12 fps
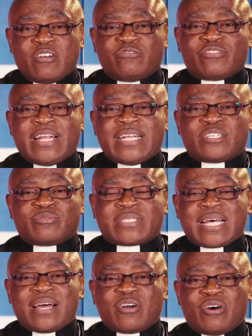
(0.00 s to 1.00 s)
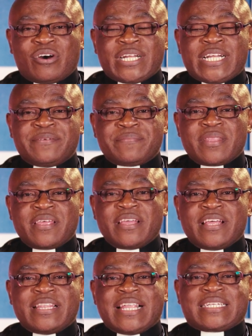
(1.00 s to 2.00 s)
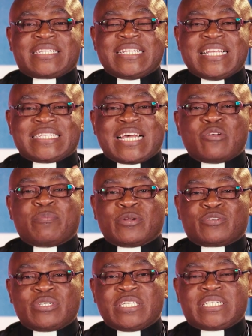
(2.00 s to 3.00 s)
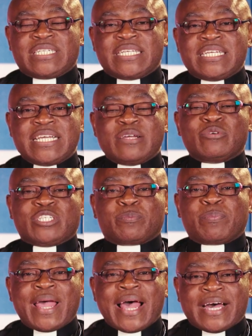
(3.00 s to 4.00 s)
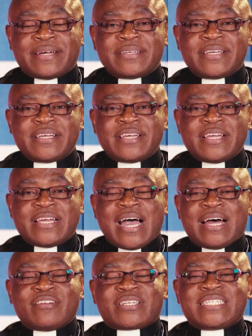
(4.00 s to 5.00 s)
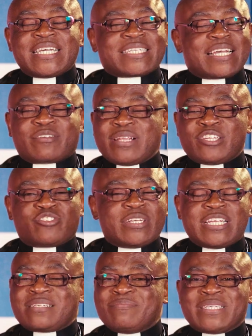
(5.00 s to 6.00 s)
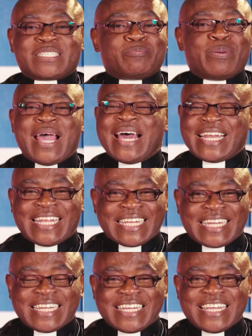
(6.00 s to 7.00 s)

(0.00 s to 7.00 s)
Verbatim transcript: Friends, we thank God that there's an opportunity we spare, and not just actually shouldn't be sparing,